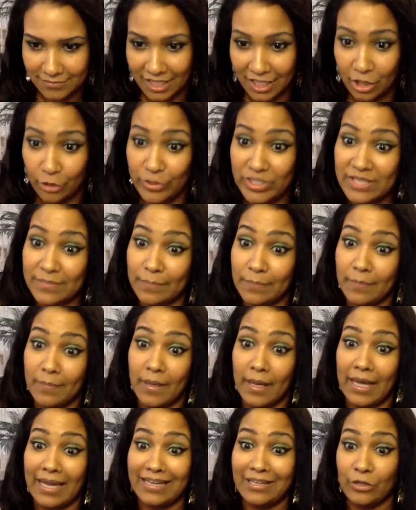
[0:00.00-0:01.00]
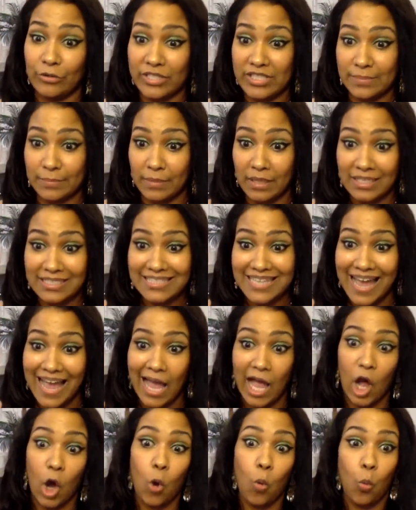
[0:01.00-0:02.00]
know it's I know it's mug
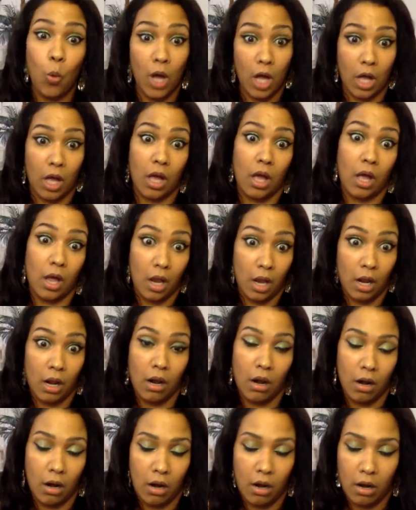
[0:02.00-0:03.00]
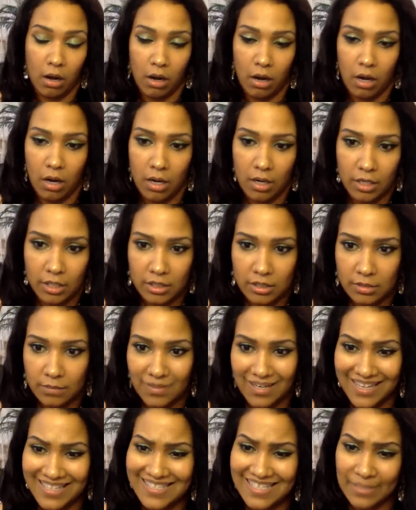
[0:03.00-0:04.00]
towel,
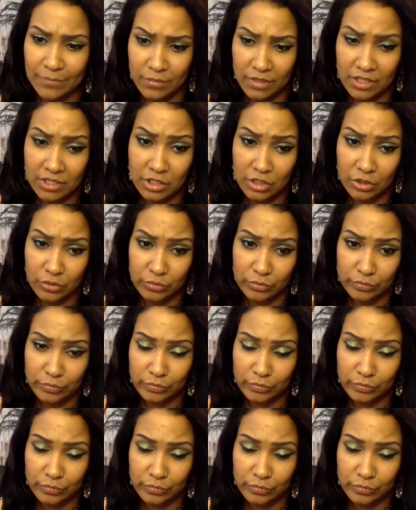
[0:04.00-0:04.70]
but I say mug toe.